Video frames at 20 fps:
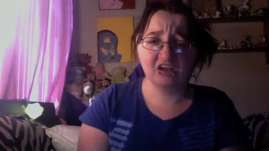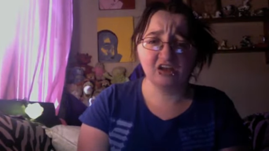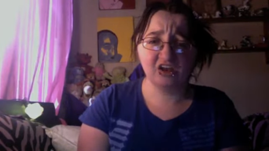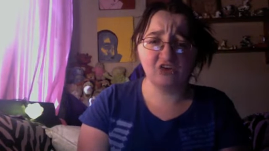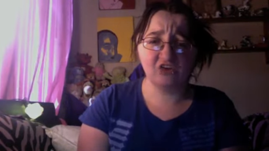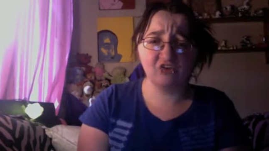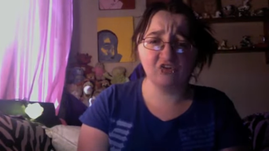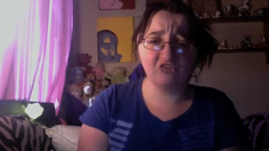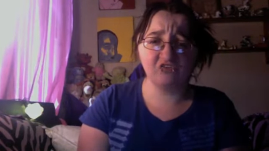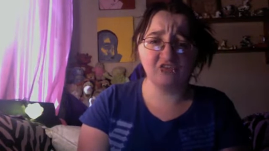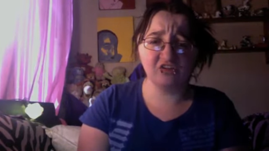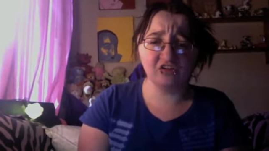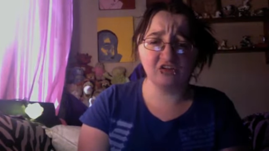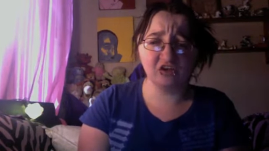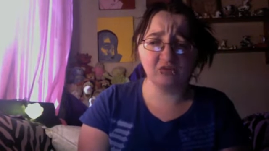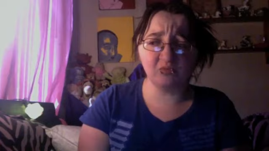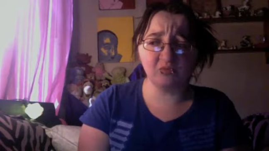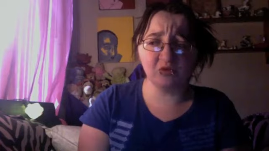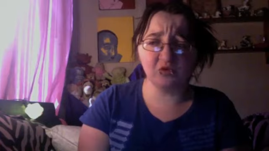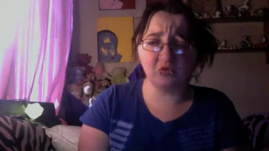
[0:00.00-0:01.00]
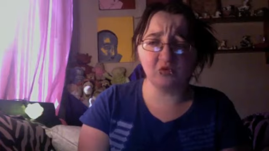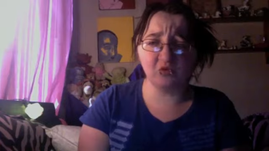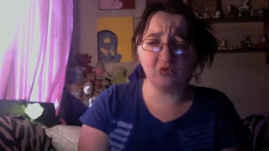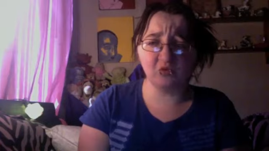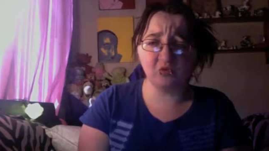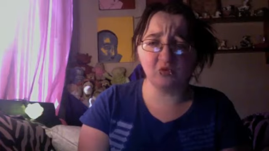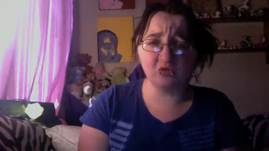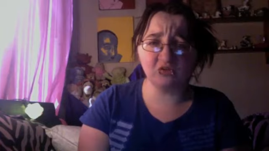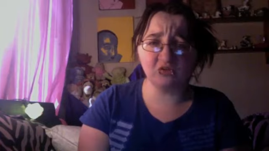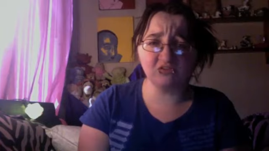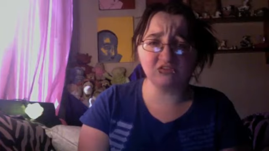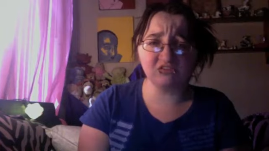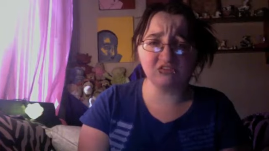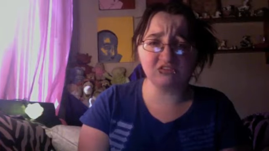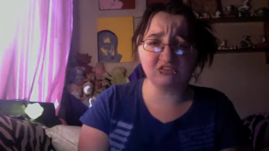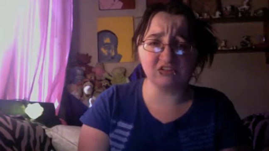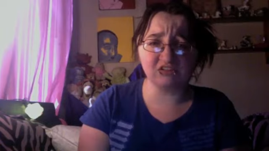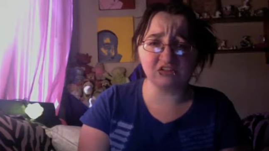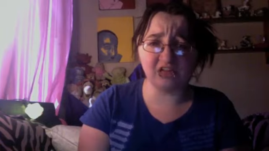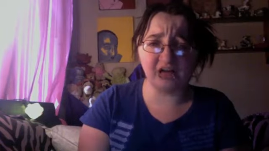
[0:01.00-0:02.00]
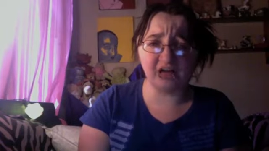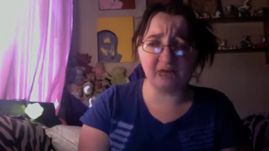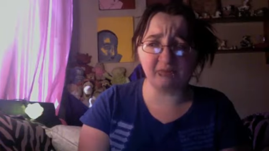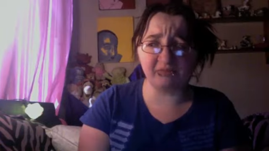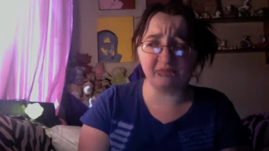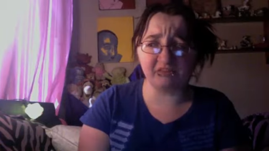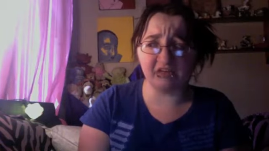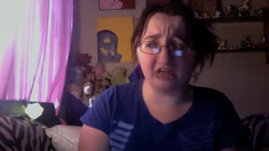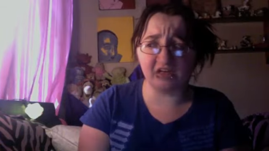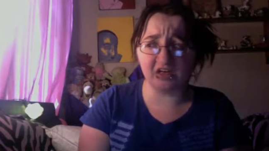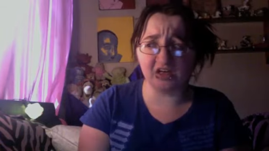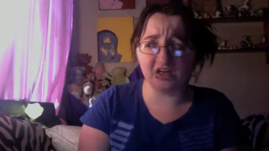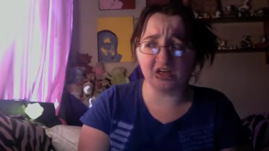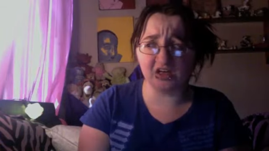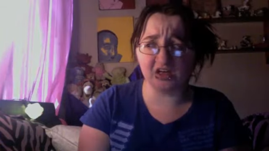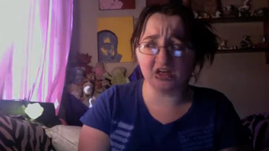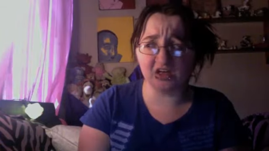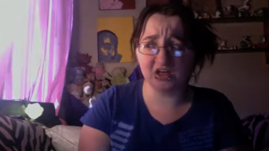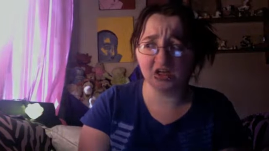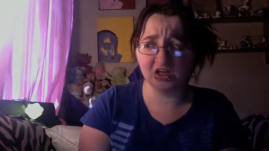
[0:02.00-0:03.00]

Now I feel like my whole world is collapsing.